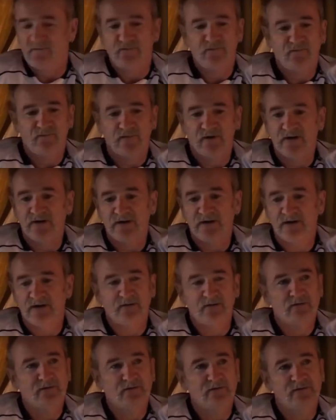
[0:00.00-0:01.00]
have Mairead in
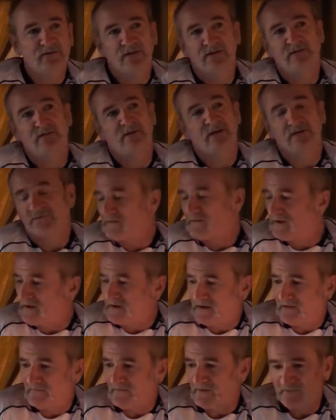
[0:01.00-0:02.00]
here, and then the next night
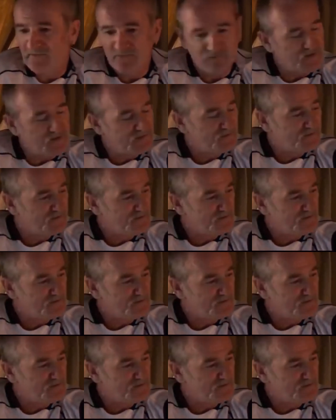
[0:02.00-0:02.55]
I'll have Lisa in.